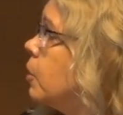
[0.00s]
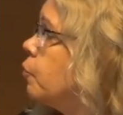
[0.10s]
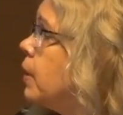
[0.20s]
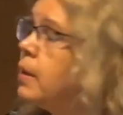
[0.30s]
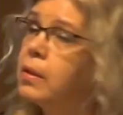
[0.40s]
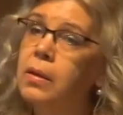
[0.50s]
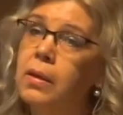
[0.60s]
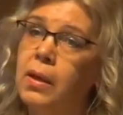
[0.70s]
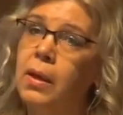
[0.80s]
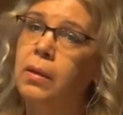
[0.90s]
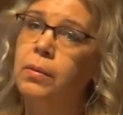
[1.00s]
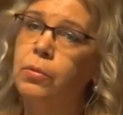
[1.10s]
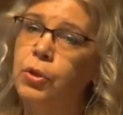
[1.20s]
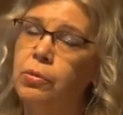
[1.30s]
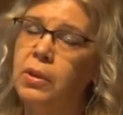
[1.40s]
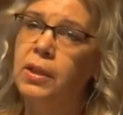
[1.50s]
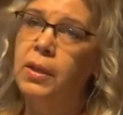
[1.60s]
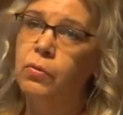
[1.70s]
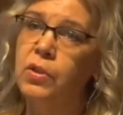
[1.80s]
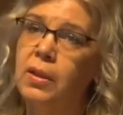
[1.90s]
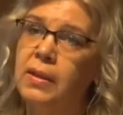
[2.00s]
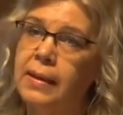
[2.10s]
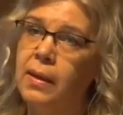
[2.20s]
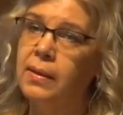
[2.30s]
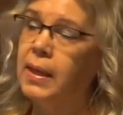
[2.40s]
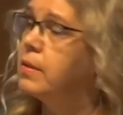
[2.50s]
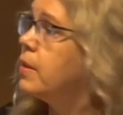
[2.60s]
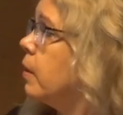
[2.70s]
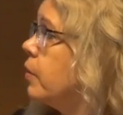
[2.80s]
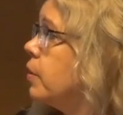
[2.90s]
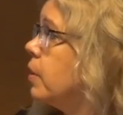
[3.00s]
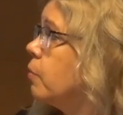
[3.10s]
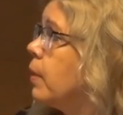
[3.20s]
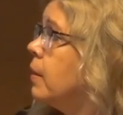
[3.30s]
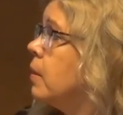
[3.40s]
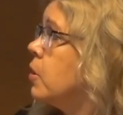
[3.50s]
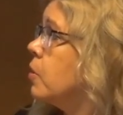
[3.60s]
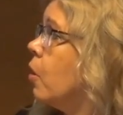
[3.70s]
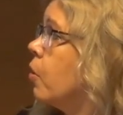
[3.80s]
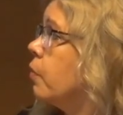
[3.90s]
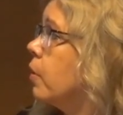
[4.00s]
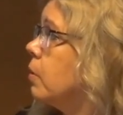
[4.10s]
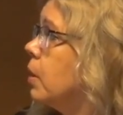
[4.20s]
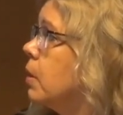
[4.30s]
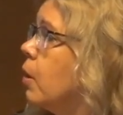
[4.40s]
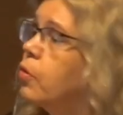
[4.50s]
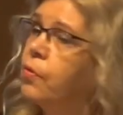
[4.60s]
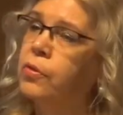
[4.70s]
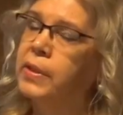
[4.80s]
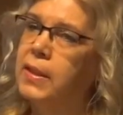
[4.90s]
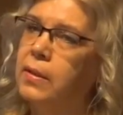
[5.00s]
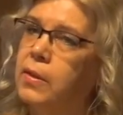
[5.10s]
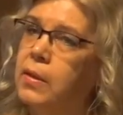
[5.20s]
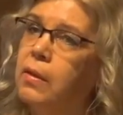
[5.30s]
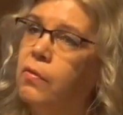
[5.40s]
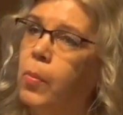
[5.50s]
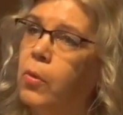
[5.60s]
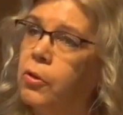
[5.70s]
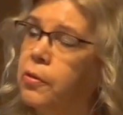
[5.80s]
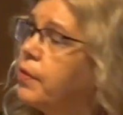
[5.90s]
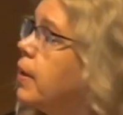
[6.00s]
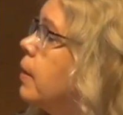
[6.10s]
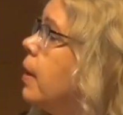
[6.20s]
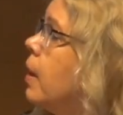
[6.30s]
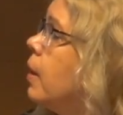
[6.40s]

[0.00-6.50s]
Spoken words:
green denotes dead cells, red is autofluorescence from chlorophyll.